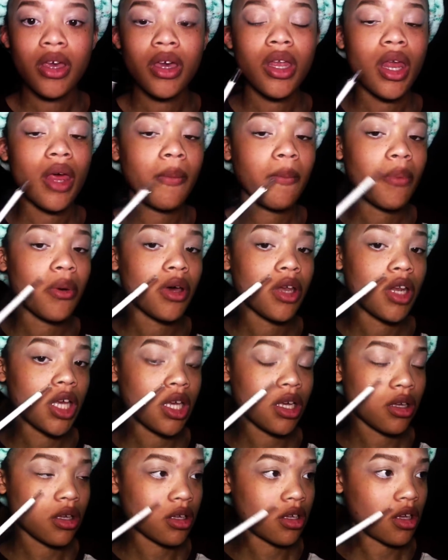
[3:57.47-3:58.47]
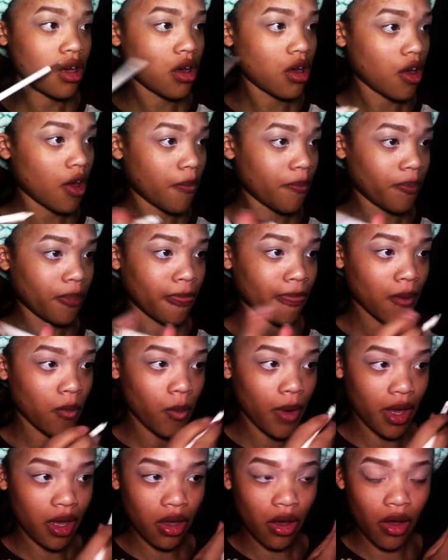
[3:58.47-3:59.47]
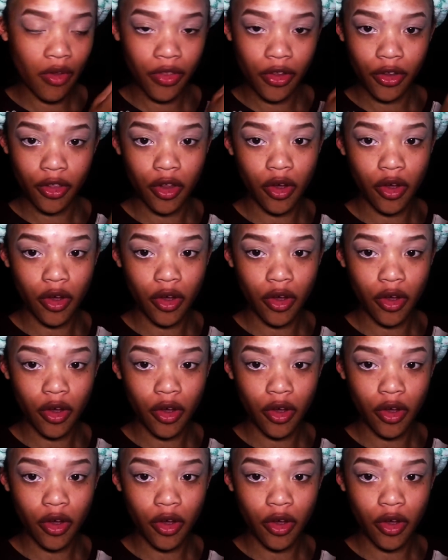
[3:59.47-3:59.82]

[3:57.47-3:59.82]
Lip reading: And I'm putting white on the